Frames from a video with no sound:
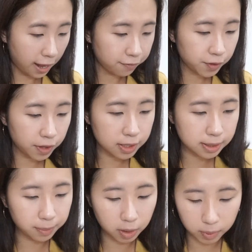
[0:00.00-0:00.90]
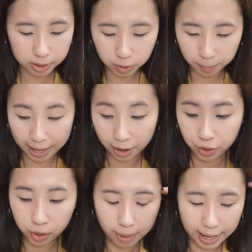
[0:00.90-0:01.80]
After this, I'm going to
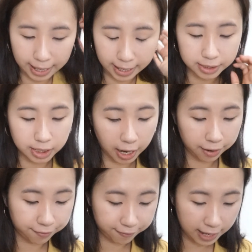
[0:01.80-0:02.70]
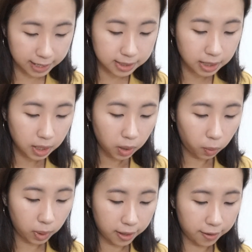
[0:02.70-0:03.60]
powder my entire face
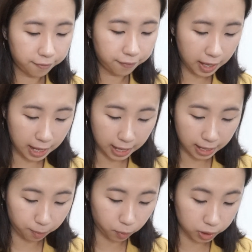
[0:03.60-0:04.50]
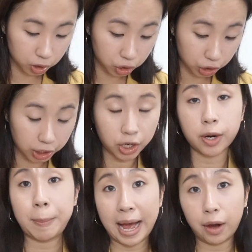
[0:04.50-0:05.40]
with a more
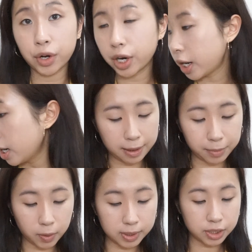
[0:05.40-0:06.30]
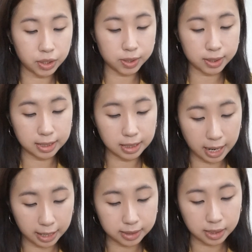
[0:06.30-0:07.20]
sheer powder. I'm going to use the
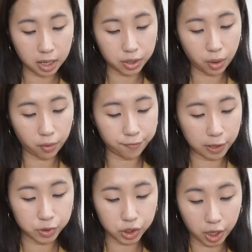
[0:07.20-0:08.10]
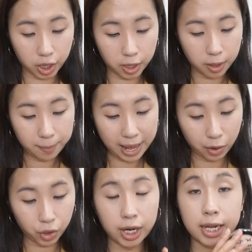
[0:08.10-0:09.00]
NYX No Filter
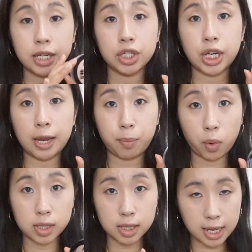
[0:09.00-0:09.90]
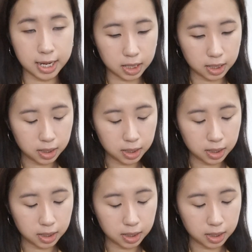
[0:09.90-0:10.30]
powder in the shade Porcelain.